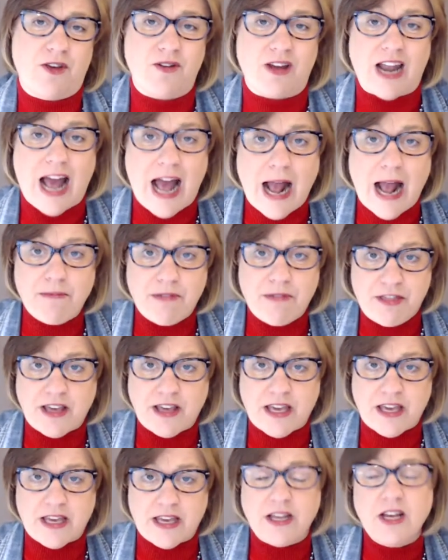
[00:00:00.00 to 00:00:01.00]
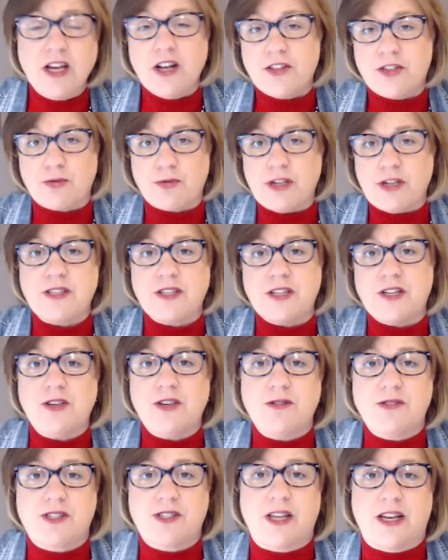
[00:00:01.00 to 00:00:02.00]
And I'm thinking the reason that
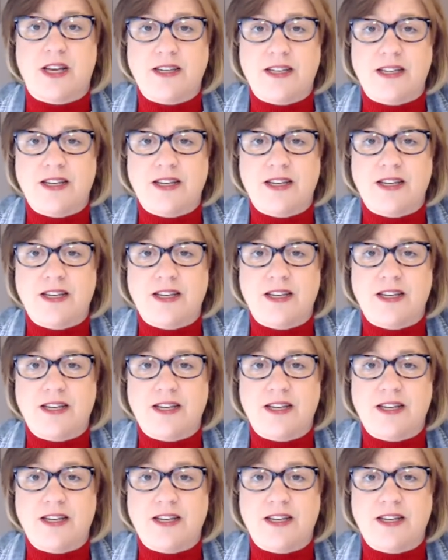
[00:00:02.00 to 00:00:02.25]
you signed